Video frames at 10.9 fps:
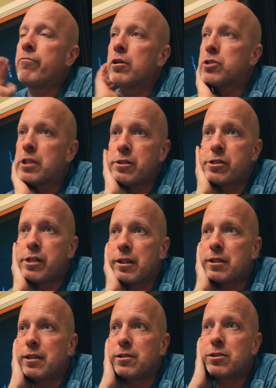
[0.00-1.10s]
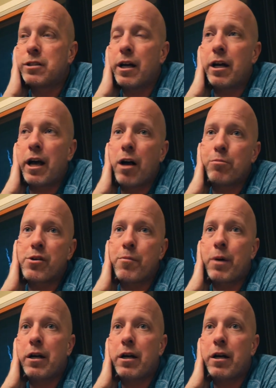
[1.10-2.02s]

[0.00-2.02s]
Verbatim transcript: know, my first instinct is to help